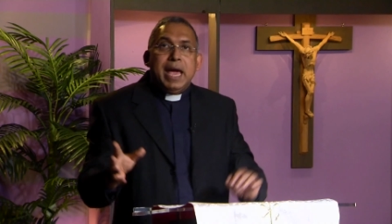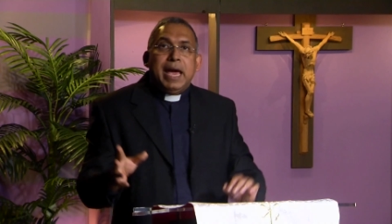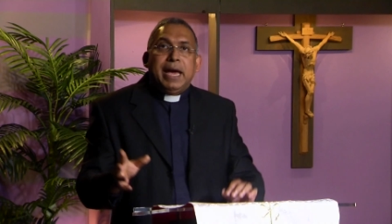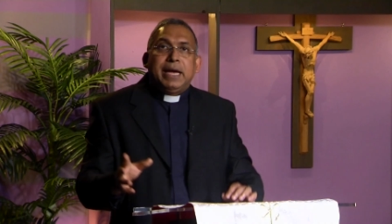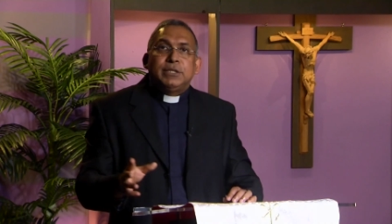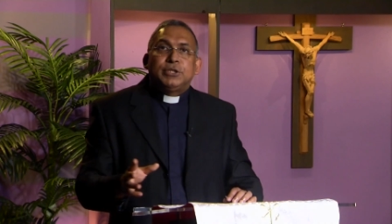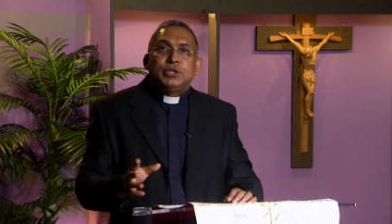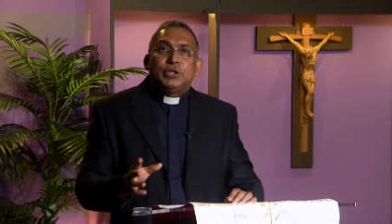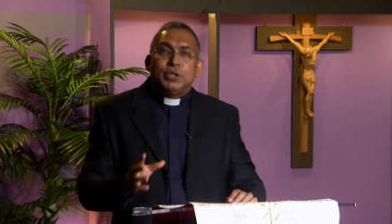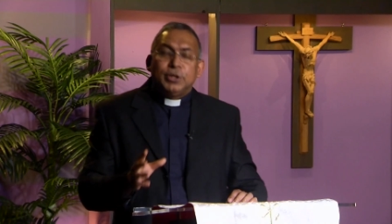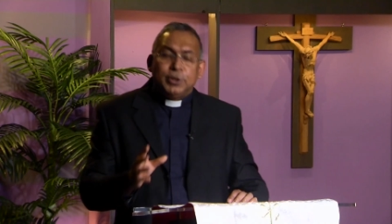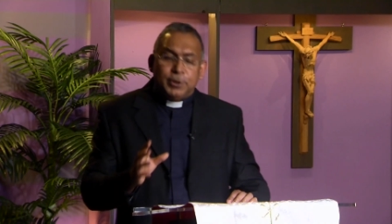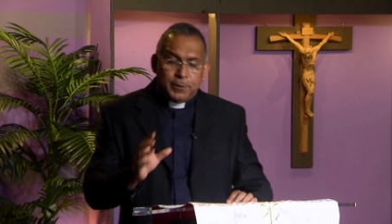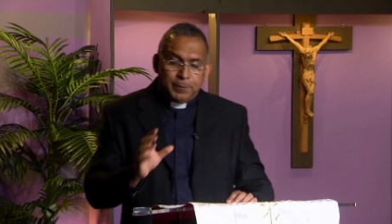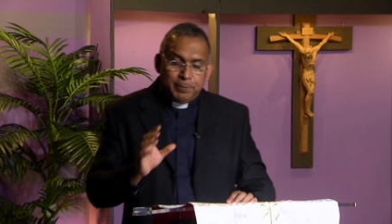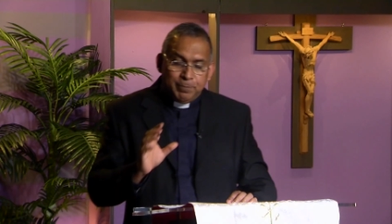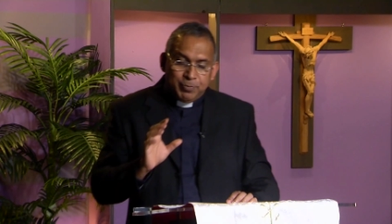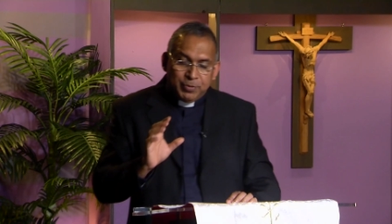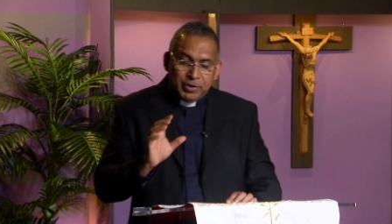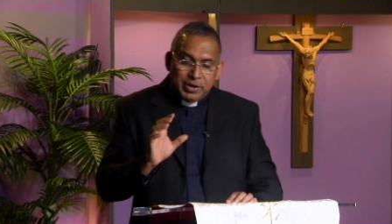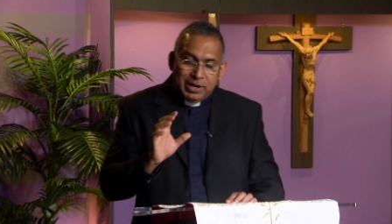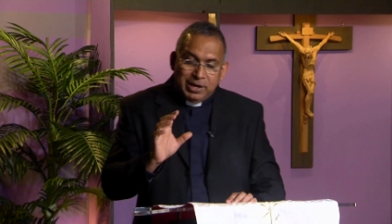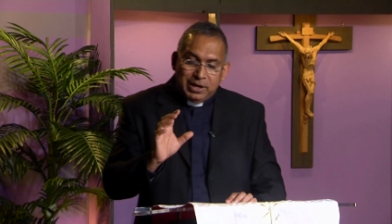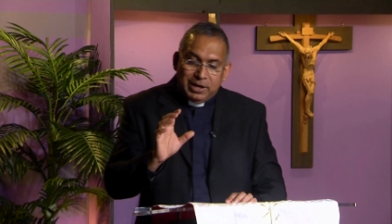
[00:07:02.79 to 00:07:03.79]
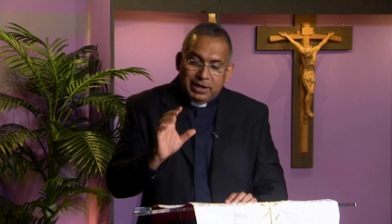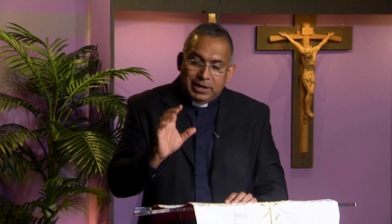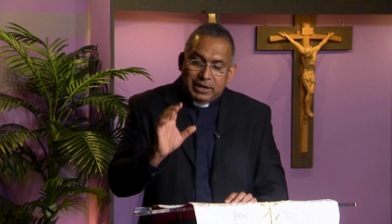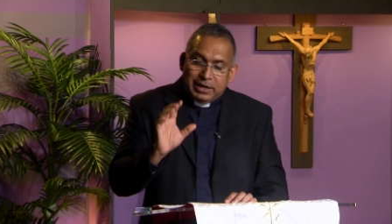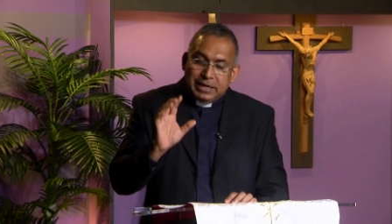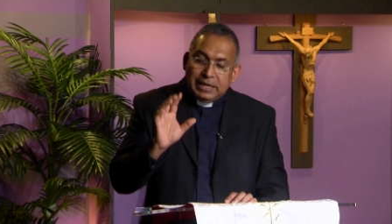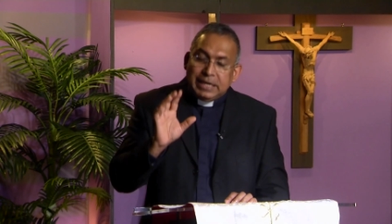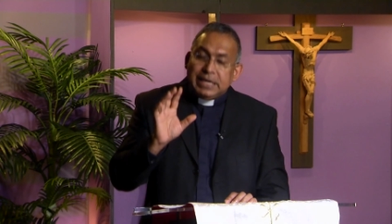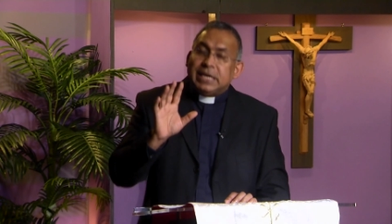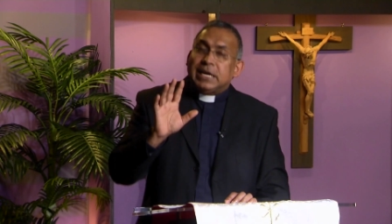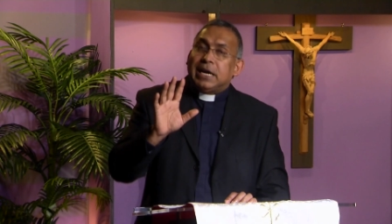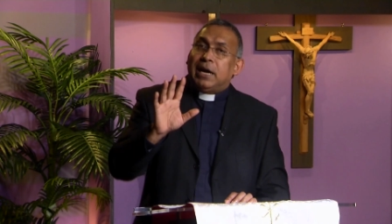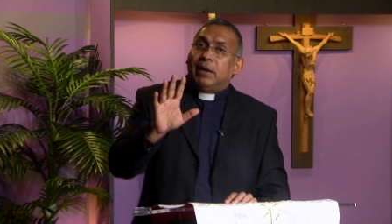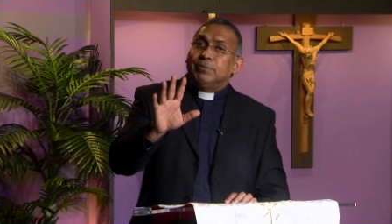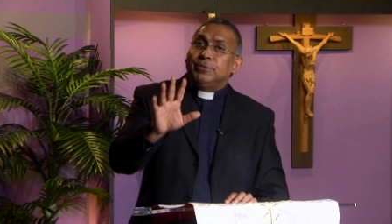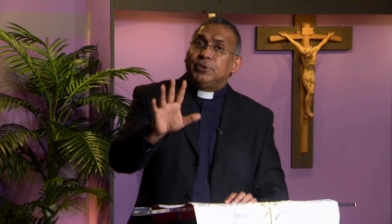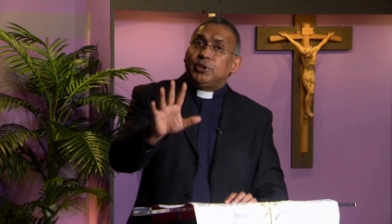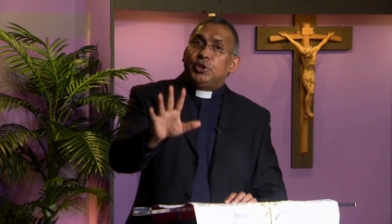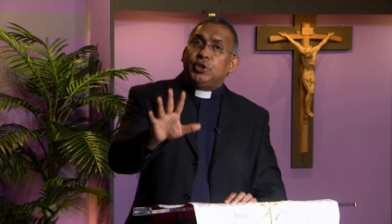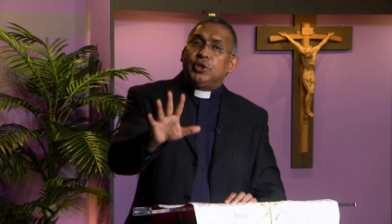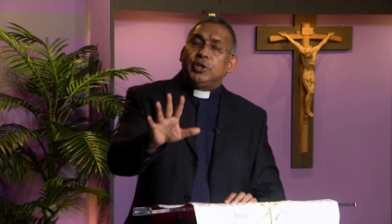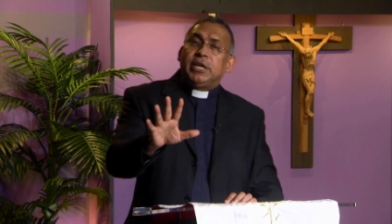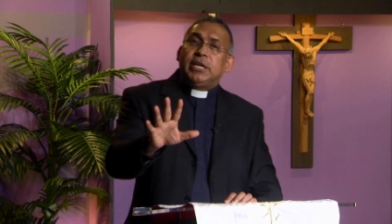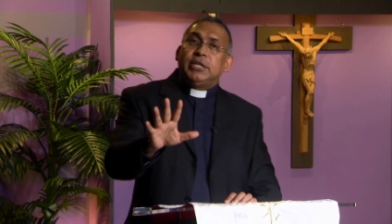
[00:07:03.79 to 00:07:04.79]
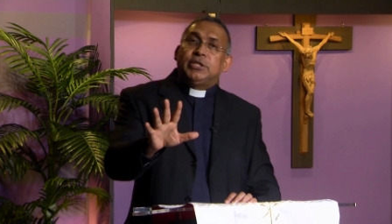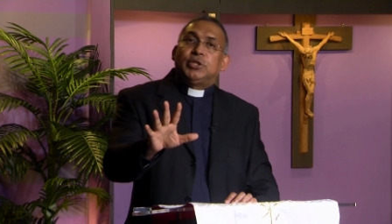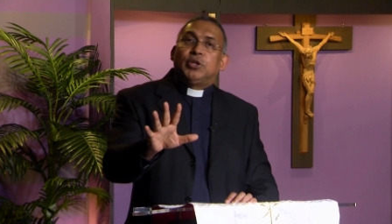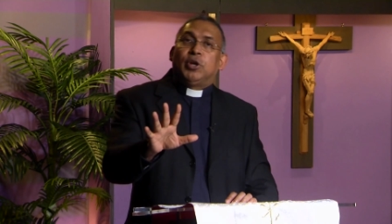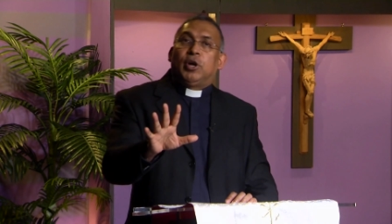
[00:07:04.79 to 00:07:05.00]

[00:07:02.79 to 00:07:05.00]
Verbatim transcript: And so, he comes to his